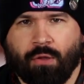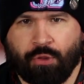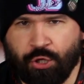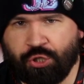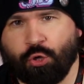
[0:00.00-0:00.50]

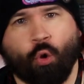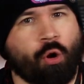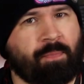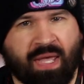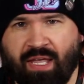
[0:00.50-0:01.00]
The door
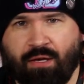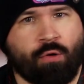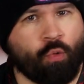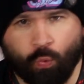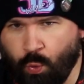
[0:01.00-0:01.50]
pin
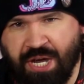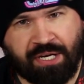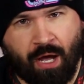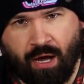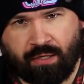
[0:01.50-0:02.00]

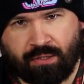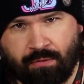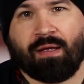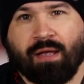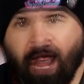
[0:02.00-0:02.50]
redux.
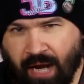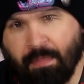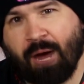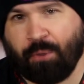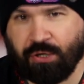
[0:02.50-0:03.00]
And
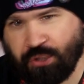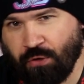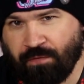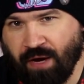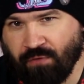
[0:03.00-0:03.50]
my personal
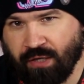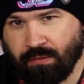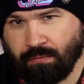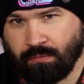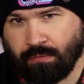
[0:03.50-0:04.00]
favorite,
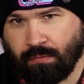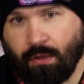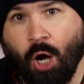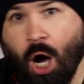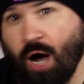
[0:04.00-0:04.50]

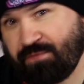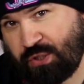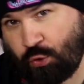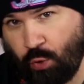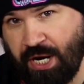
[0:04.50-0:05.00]
off
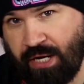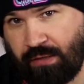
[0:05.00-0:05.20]
screen.